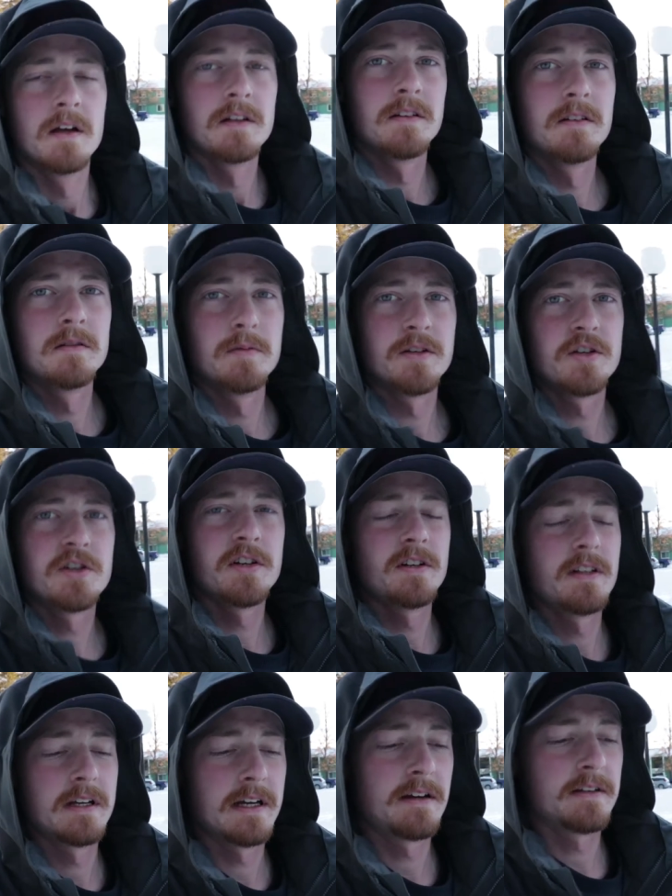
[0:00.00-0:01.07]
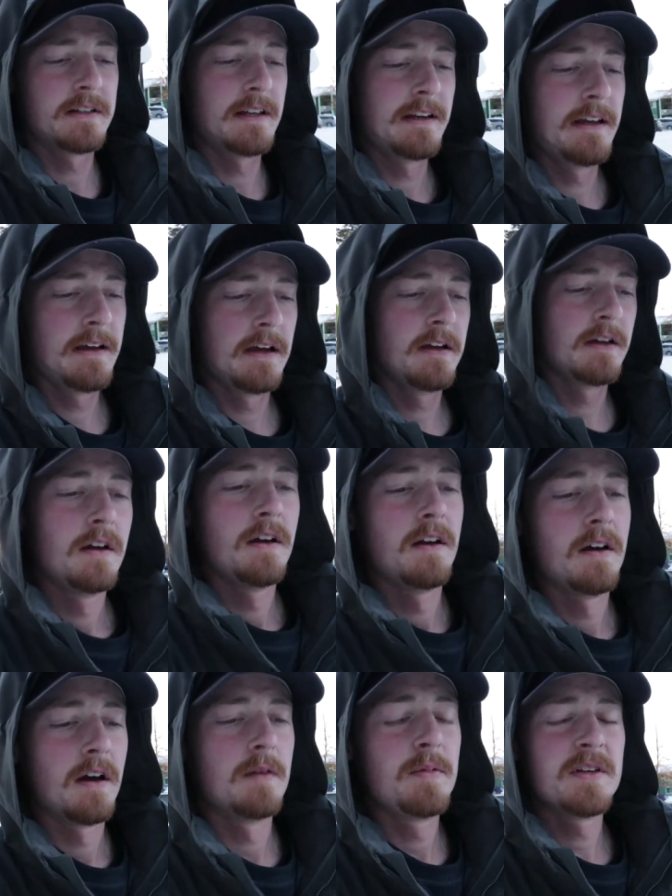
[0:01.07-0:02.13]
a little bit chilly out today
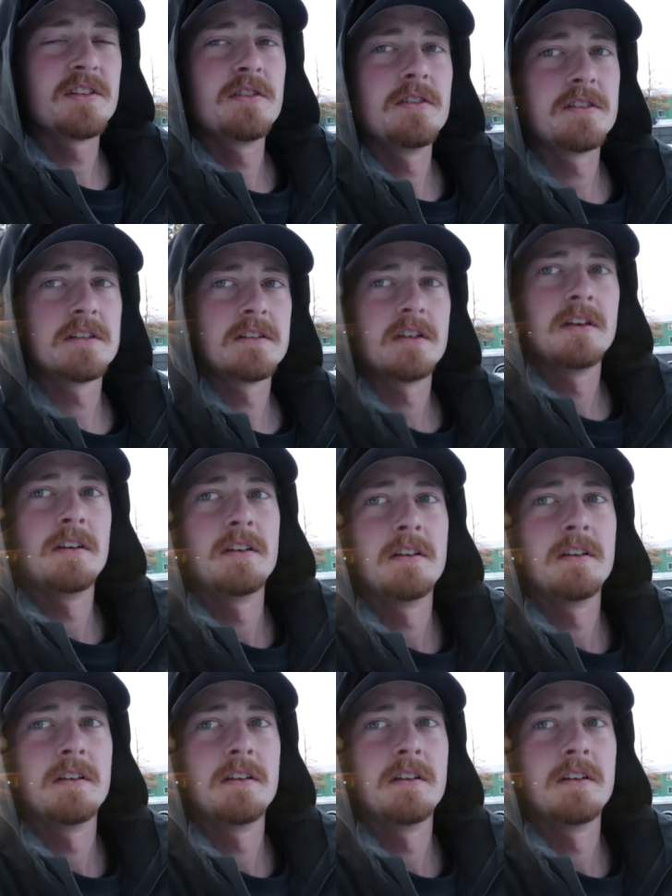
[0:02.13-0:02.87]
I bet you it's